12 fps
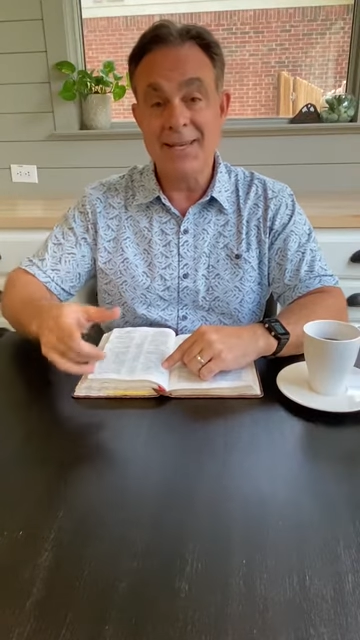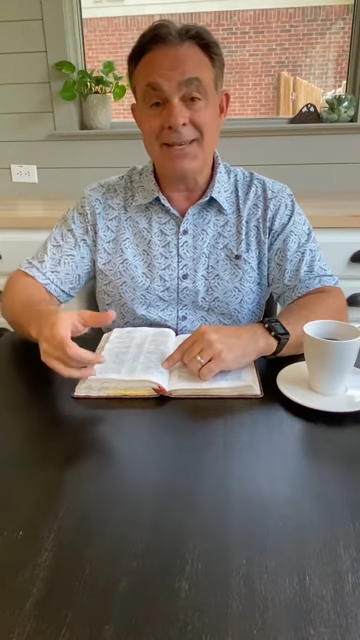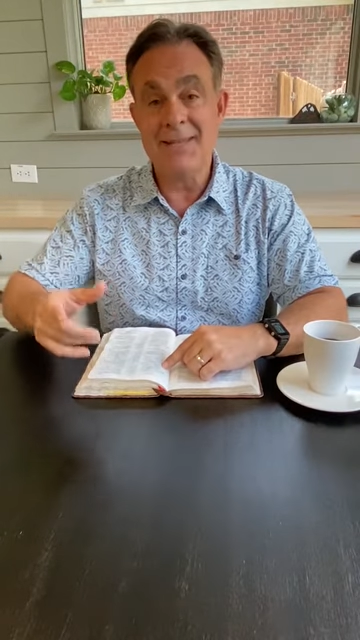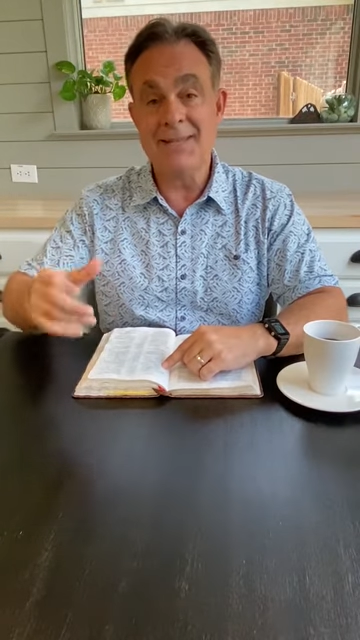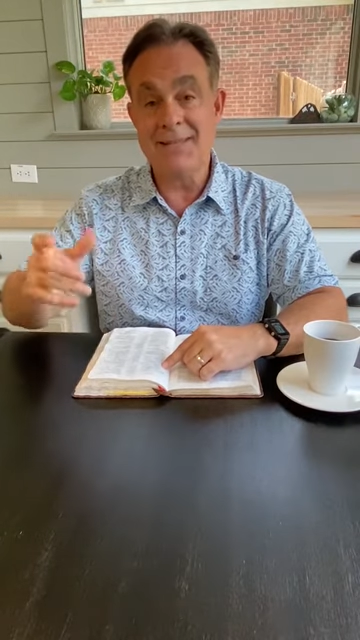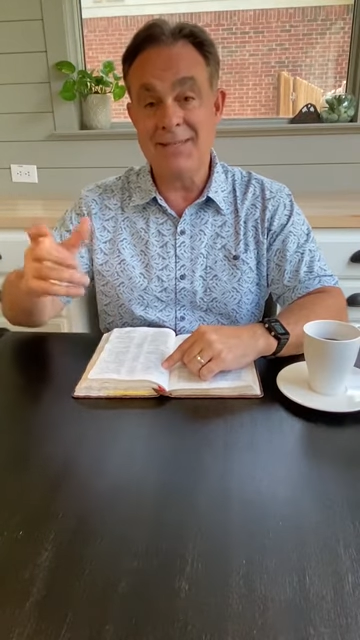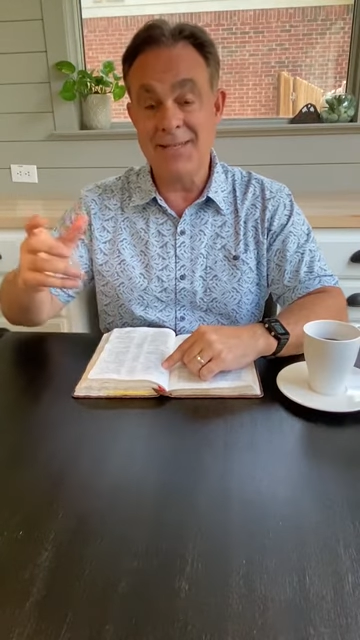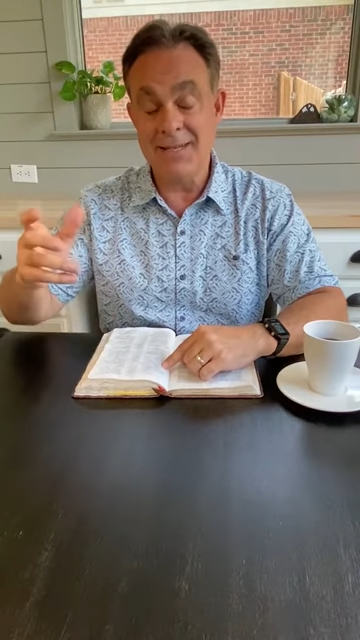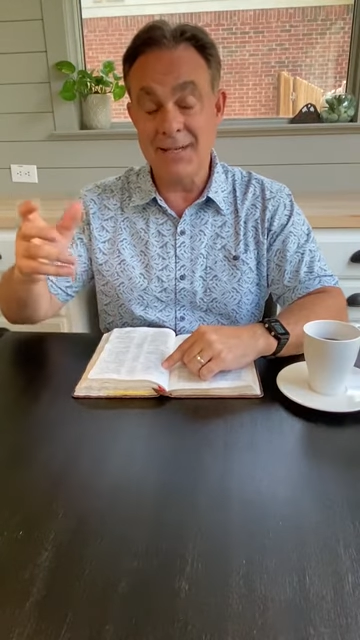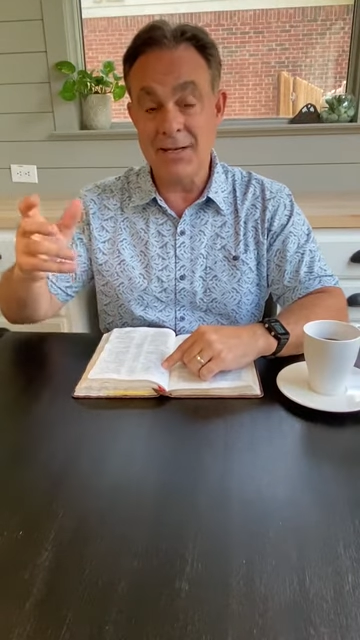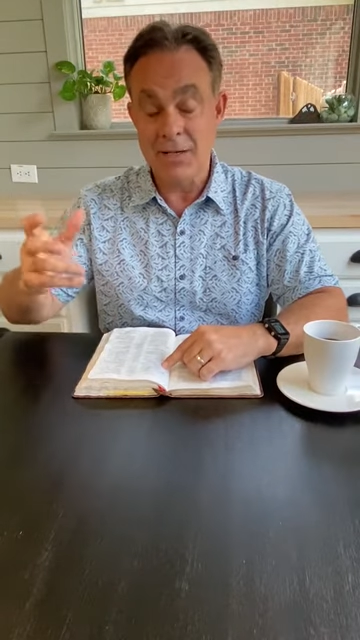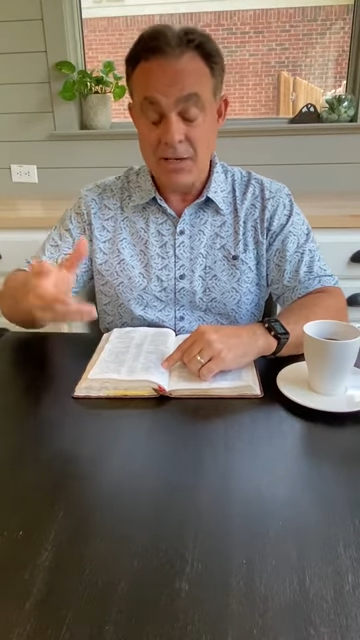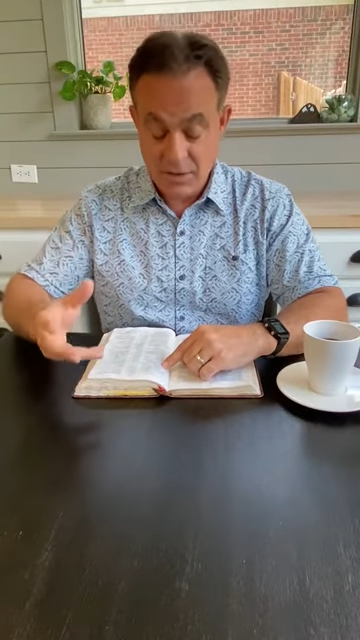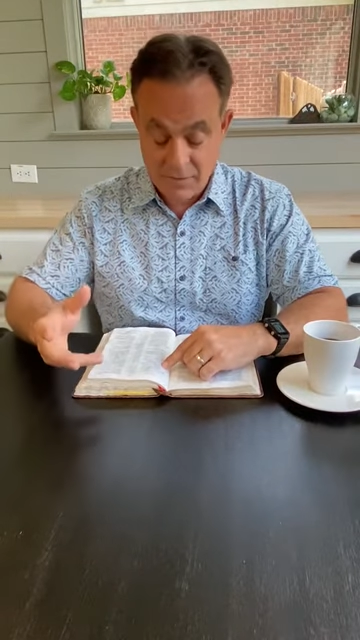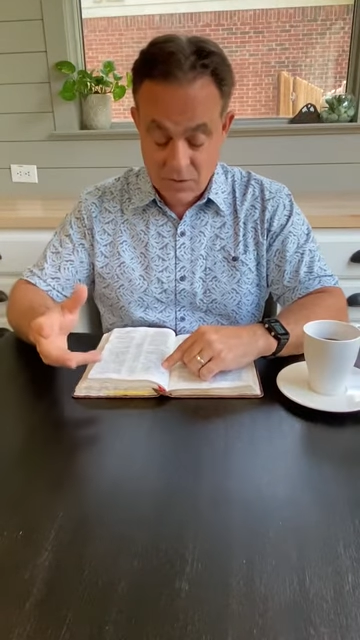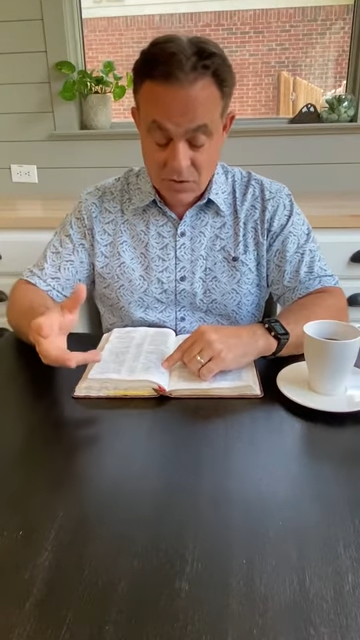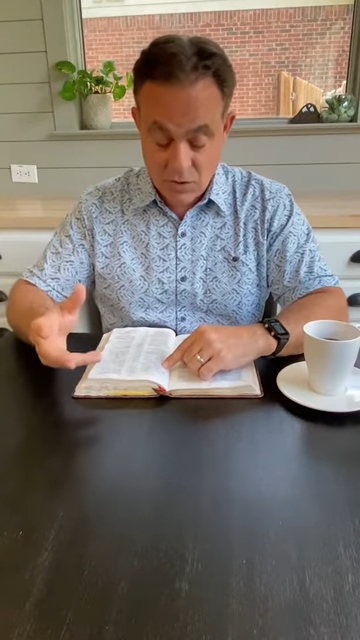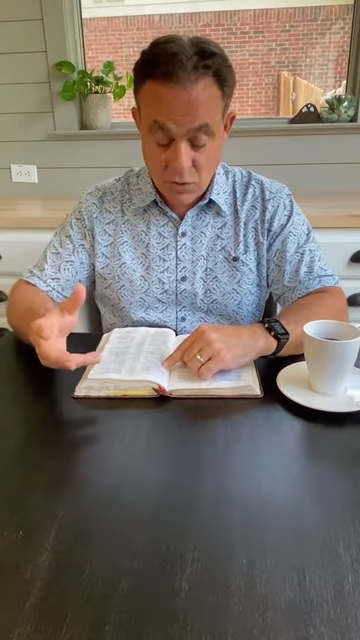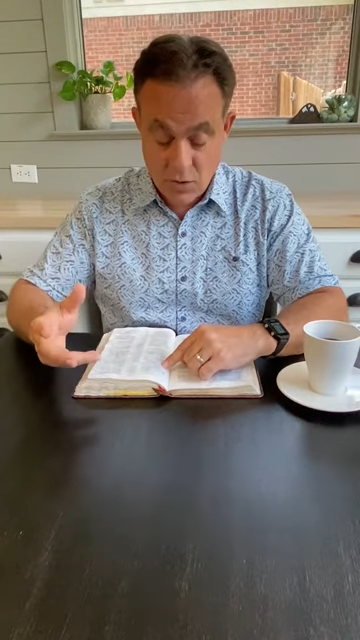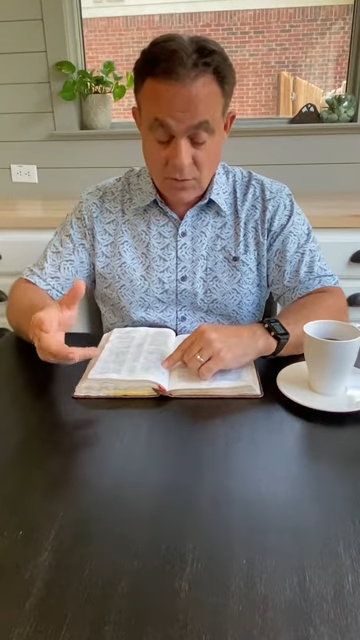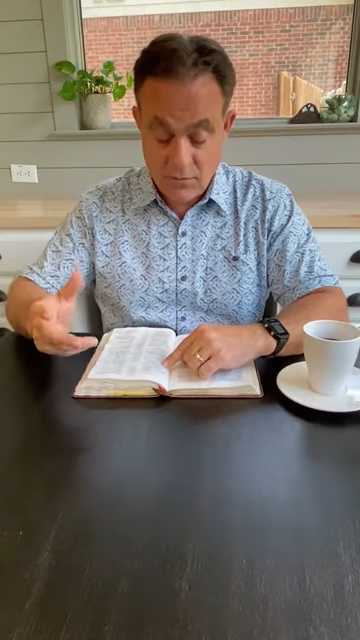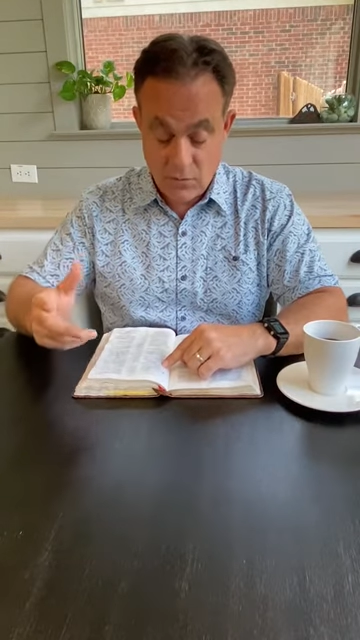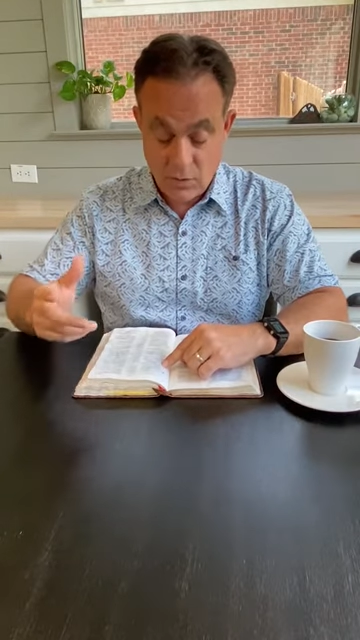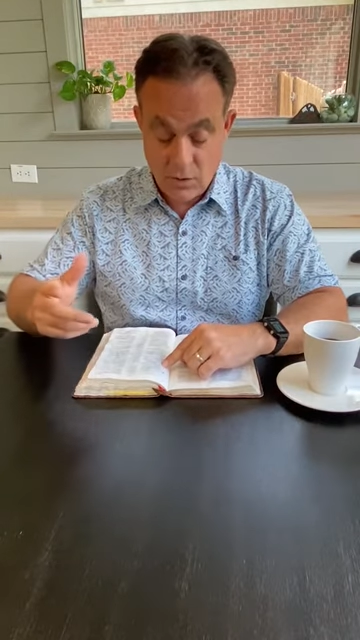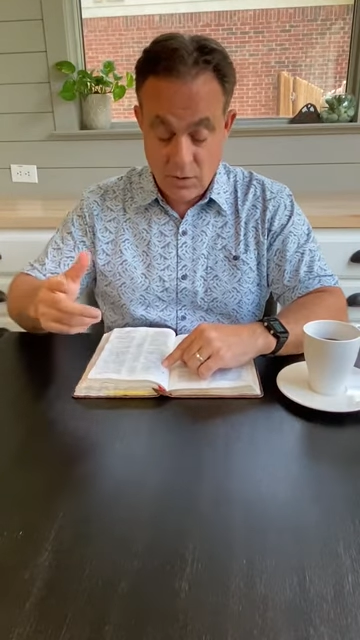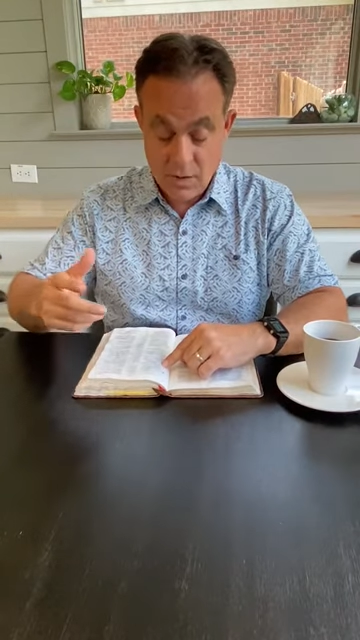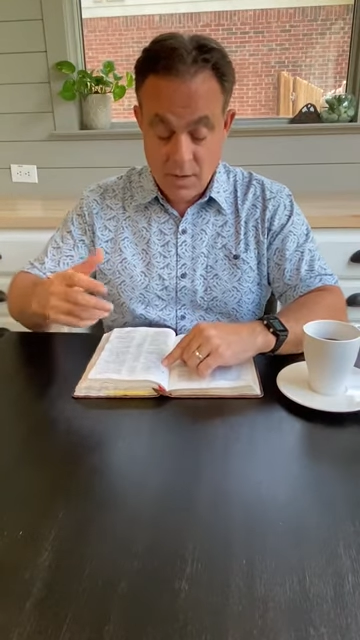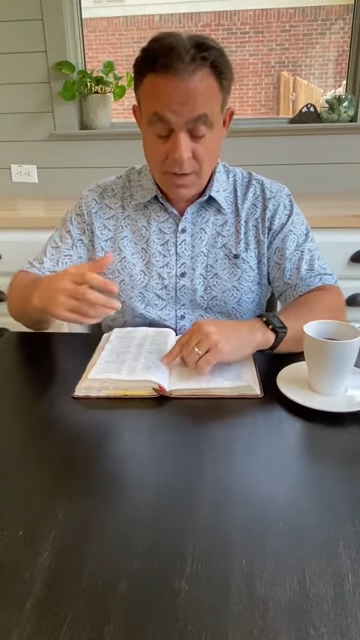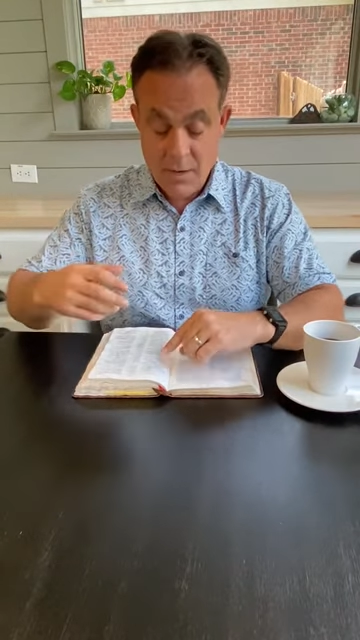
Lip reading: in the seat of the scornful,